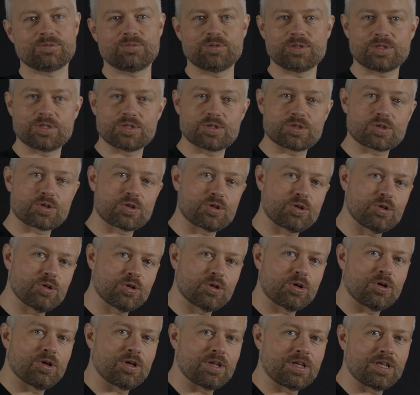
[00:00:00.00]
which is a good
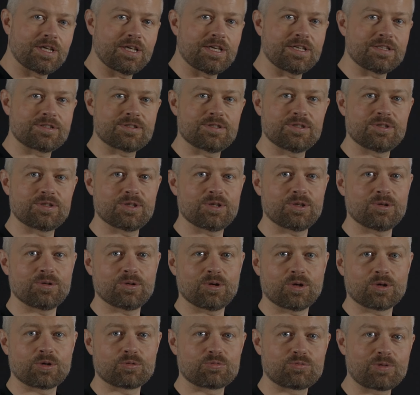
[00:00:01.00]
idea to do
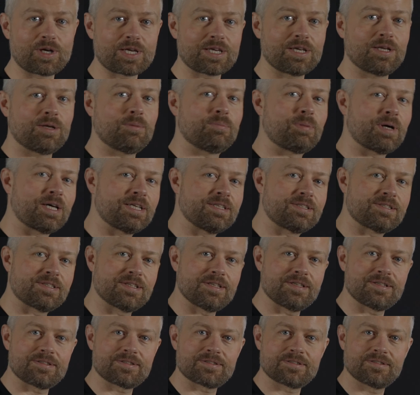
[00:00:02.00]
on a regular
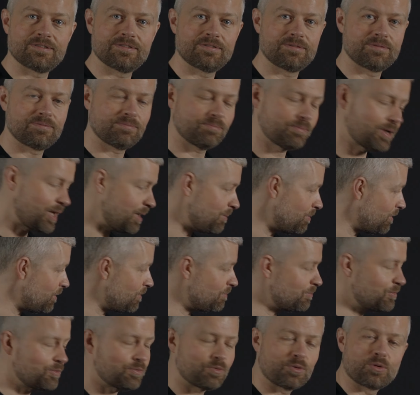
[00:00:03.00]
basis, maybe
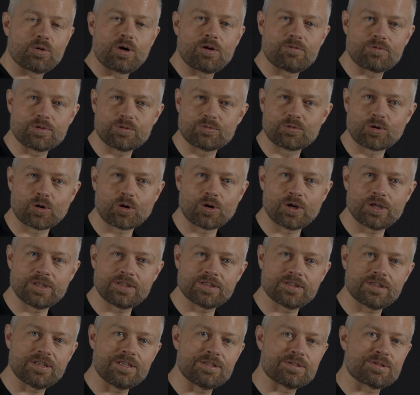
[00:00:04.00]
even before every
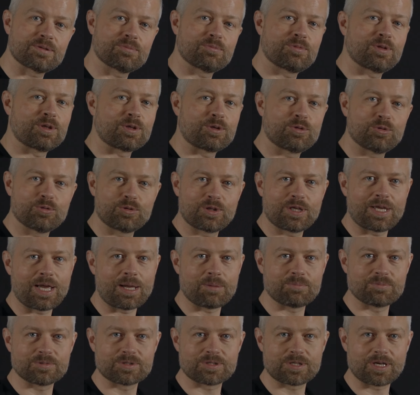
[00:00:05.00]
ride, is something called the
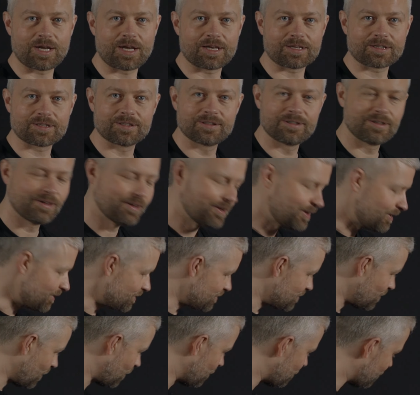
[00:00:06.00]
M-check.
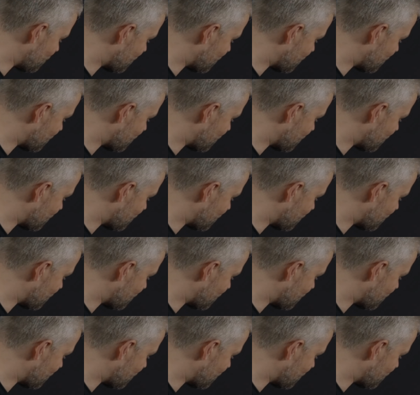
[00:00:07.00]
So